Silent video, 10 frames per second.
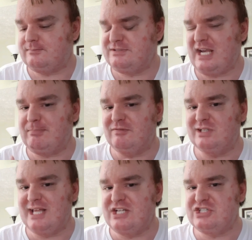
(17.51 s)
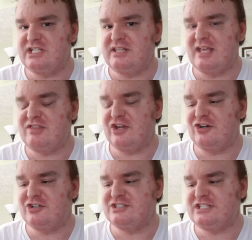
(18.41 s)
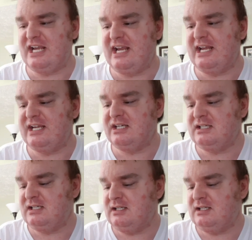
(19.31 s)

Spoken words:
type of legend that there's a